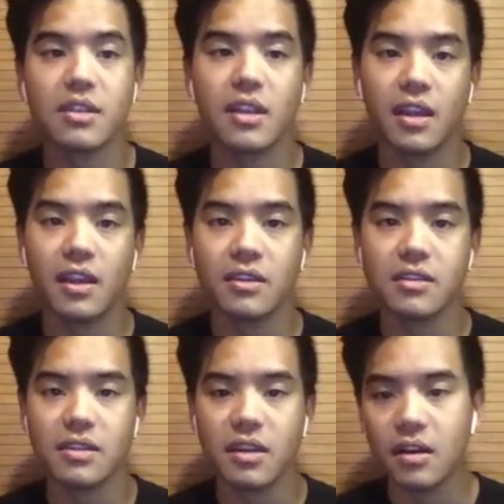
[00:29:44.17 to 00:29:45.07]
And
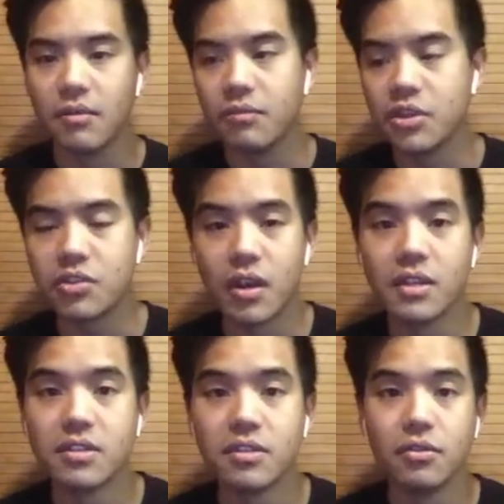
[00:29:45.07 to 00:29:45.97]
um, we try
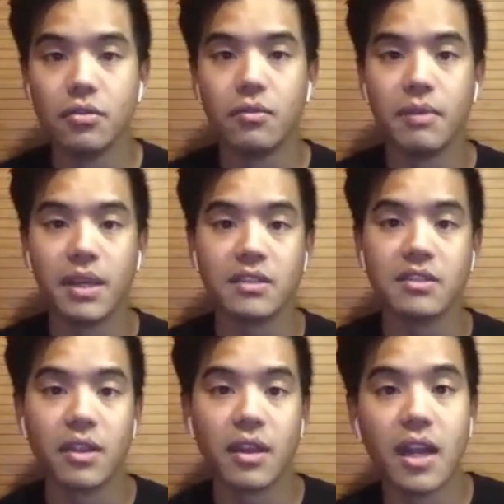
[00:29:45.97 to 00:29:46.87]
to make it
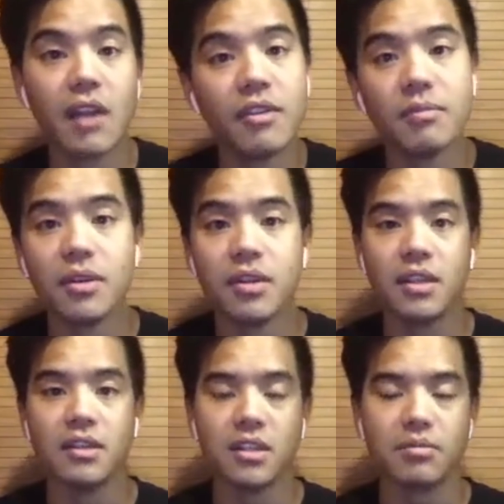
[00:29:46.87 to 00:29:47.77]
so that everybody
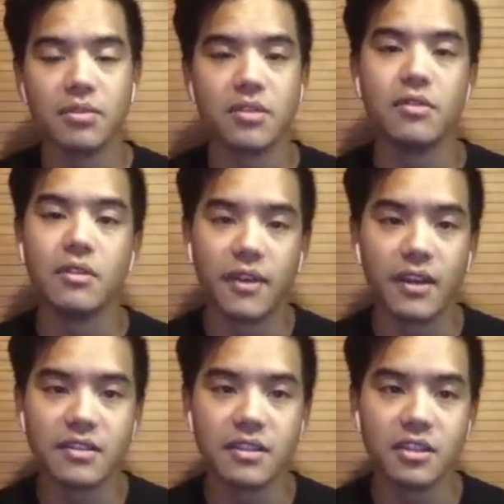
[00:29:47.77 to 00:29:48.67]
is able to
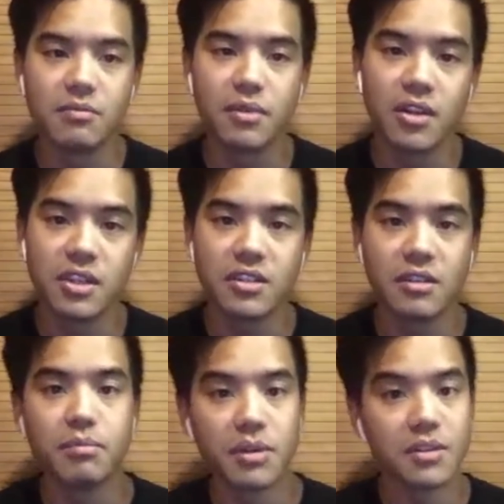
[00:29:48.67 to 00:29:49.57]
invest in these projects
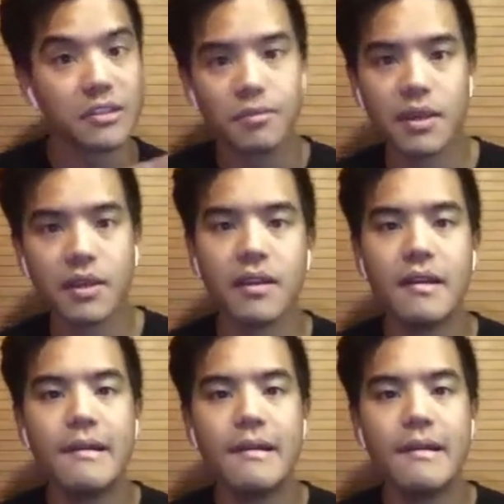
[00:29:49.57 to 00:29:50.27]
and participate